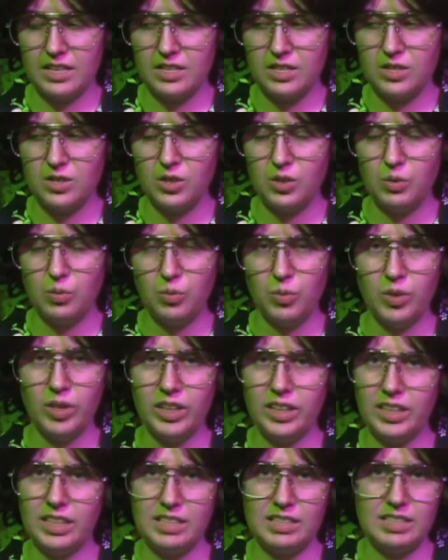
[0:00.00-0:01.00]
You're
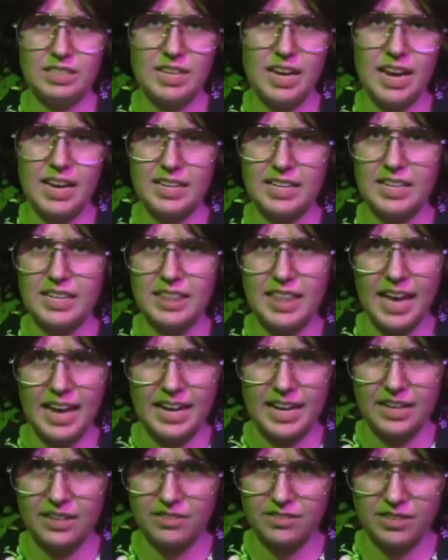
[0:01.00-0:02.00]
really taking that
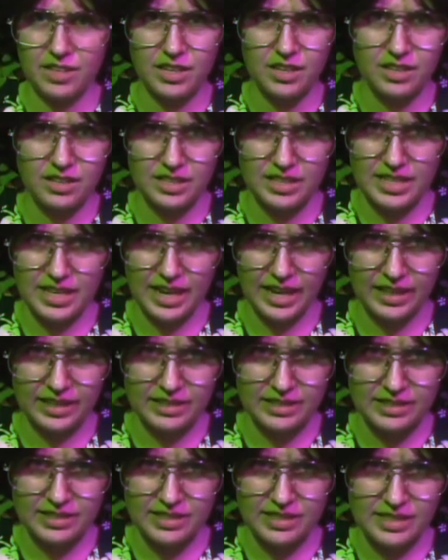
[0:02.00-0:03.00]
out of
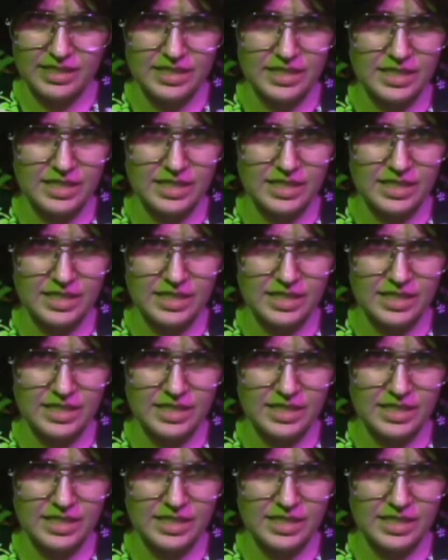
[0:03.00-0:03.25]
context.